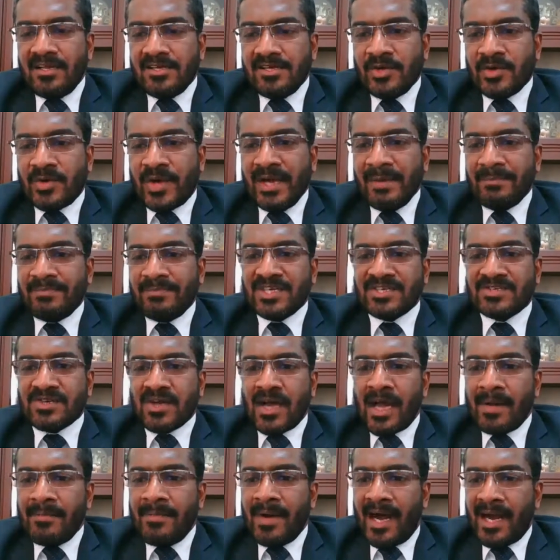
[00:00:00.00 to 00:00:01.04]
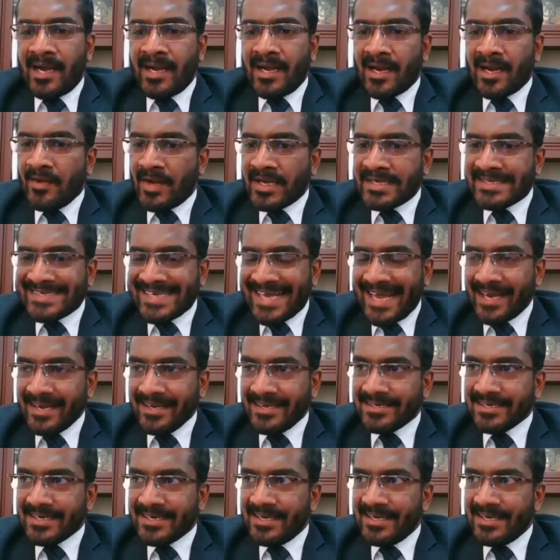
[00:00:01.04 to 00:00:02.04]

You keep the swab under your tank